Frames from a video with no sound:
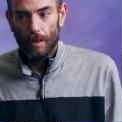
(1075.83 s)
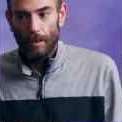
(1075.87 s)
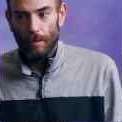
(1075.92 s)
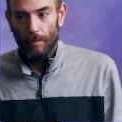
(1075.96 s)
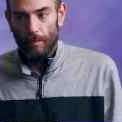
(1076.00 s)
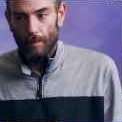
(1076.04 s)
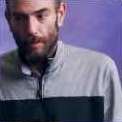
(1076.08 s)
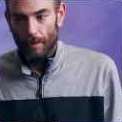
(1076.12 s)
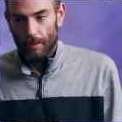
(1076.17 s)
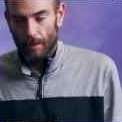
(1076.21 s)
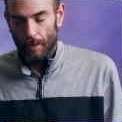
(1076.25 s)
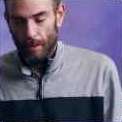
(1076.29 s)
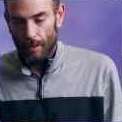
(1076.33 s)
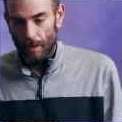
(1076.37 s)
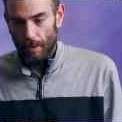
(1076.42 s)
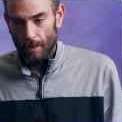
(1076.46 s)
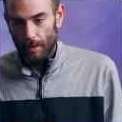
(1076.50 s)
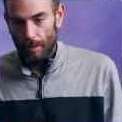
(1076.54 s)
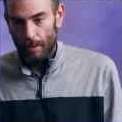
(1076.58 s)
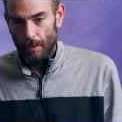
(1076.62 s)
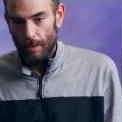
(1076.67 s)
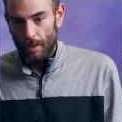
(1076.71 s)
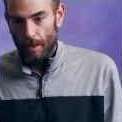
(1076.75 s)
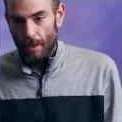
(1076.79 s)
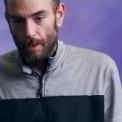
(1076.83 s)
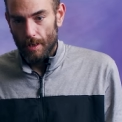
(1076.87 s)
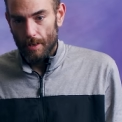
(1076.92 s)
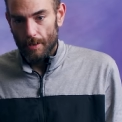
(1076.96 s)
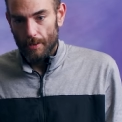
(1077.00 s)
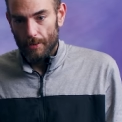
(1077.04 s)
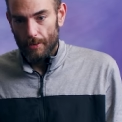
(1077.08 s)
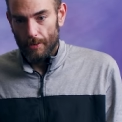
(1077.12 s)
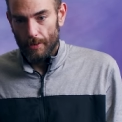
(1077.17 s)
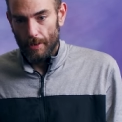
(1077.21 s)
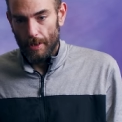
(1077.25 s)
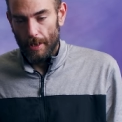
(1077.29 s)
with her.
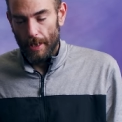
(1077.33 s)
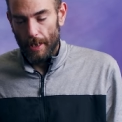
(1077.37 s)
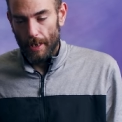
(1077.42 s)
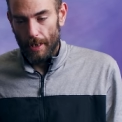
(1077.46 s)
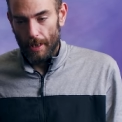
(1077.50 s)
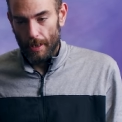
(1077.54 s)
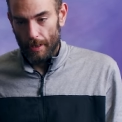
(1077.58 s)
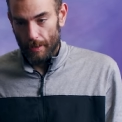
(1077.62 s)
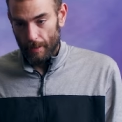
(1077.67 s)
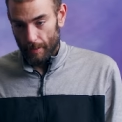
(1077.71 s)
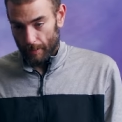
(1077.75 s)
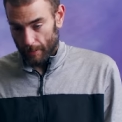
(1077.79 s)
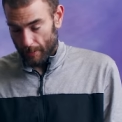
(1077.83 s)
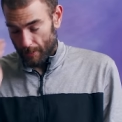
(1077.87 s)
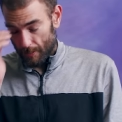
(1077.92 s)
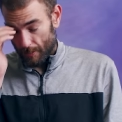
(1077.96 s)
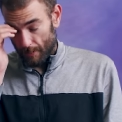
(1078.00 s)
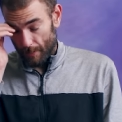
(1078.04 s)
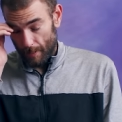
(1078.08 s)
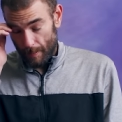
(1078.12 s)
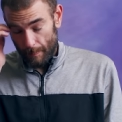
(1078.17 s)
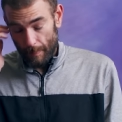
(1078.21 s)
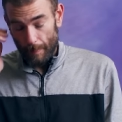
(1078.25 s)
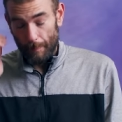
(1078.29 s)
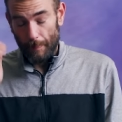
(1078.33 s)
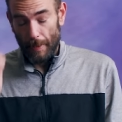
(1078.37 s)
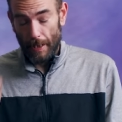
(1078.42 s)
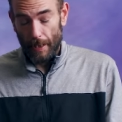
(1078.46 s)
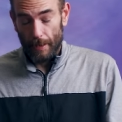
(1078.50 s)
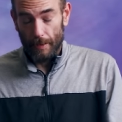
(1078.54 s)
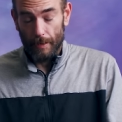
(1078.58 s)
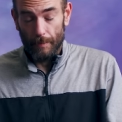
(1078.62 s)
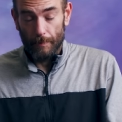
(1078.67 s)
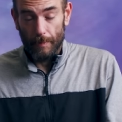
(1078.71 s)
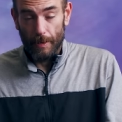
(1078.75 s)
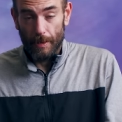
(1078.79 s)
She had extreme
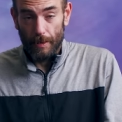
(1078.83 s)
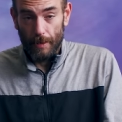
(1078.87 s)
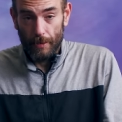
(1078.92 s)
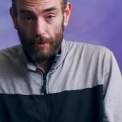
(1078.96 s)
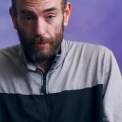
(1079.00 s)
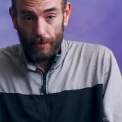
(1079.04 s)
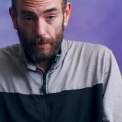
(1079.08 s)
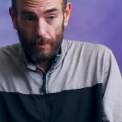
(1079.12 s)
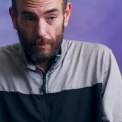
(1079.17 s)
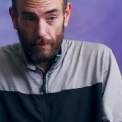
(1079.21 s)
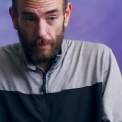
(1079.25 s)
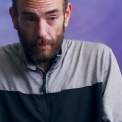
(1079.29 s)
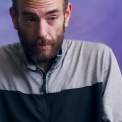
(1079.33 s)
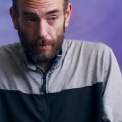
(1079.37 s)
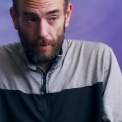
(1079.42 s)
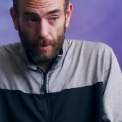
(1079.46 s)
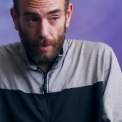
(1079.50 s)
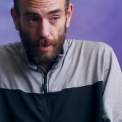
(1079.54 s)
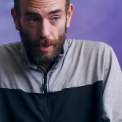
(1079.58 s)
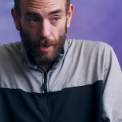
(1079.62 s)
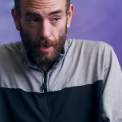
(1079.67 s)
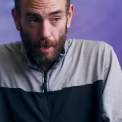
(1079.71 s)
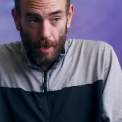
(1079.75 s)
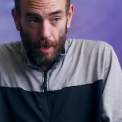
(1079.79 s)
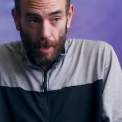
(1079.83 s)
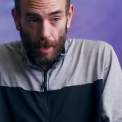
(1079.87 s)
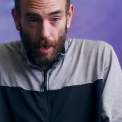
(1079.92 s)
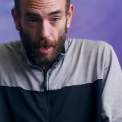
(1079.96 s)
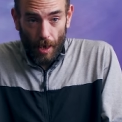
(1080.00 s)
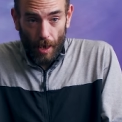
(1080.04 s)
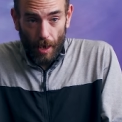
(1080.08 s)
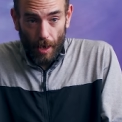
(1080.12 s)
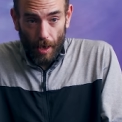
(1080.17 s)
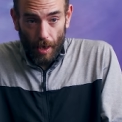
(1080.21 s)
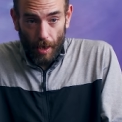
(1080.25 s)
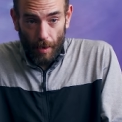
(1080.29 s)
abandonment issues,
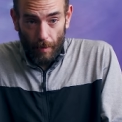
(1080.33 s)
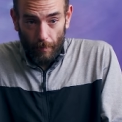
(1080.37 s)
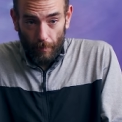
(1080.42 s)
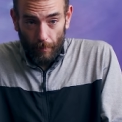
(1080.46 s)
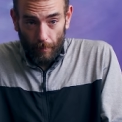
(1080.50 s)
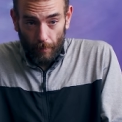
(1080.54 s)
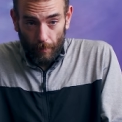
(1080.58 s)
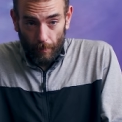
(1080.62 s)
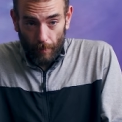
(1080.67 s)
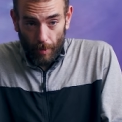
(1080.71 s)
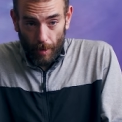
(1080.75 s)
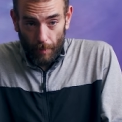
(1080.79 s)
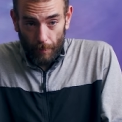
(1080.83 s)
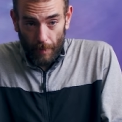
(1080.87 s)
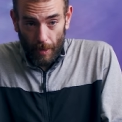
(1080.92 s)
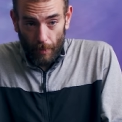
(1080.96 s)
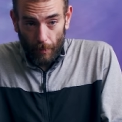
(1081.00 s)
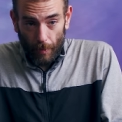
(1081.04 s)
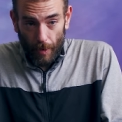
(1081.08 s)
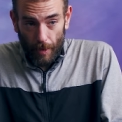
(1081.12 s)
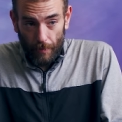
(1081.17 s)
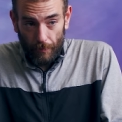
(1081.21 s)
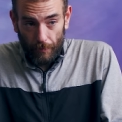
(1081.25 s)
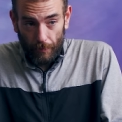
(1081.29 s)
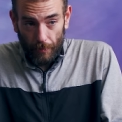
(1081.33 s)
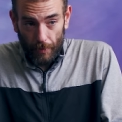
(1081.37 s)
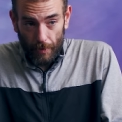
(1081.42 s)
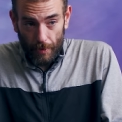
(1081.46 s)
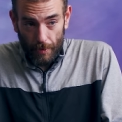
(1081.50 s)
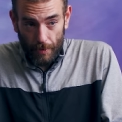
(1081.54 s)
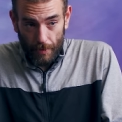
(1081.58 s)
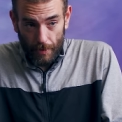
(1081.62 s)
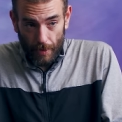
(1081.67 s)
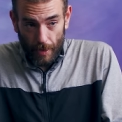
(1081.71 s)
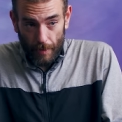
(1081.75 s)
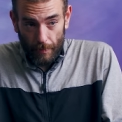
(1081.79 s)
um, where my wife
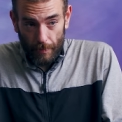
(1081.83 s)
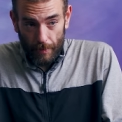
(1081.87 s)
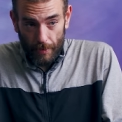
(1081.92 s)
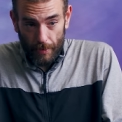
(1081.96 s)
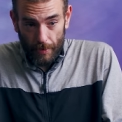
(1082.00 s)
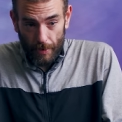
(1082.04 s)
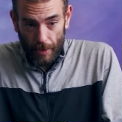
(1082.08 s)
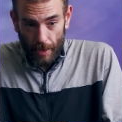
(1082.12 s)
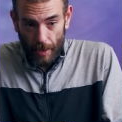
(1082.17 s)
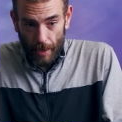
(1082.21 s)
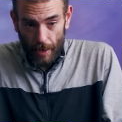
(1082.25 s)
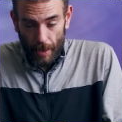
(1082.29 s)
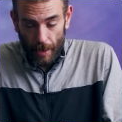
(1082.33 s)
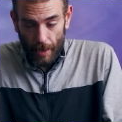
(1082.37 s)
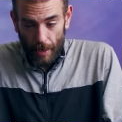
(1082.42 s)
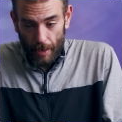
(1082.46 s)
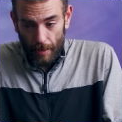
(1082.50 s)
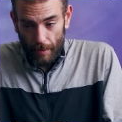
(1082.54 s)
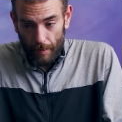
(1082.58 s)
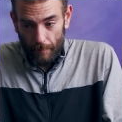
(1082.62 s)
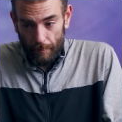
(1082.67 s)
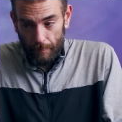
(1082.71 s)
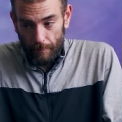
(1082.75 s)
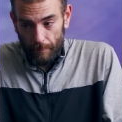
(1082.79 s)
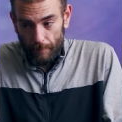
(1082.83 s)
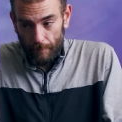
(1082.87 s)
was, I would say, a